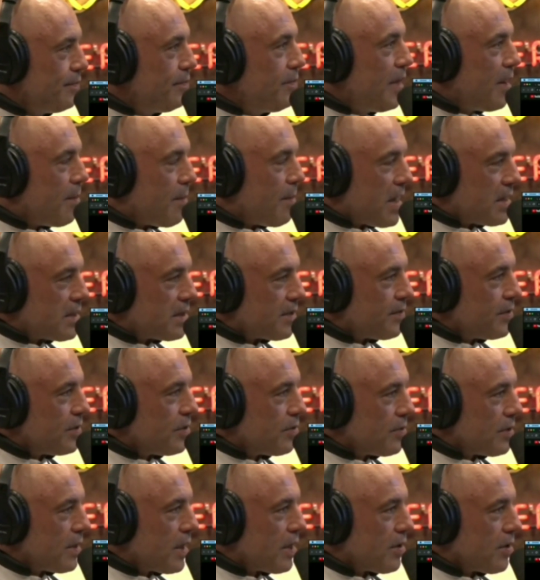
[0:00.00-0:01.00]
Imagine if you're
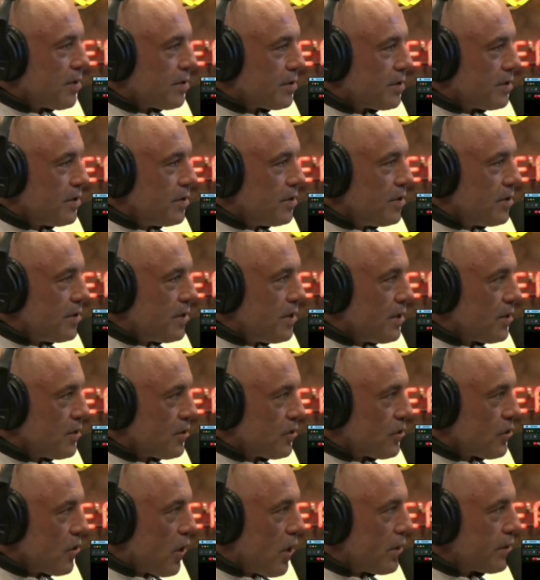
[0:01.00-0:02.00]
doing that and all of a sudden you just see a
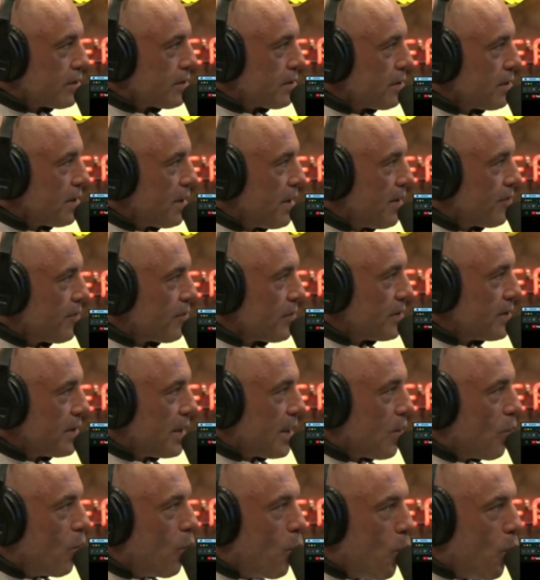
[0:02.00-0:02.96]
saucer hovering there.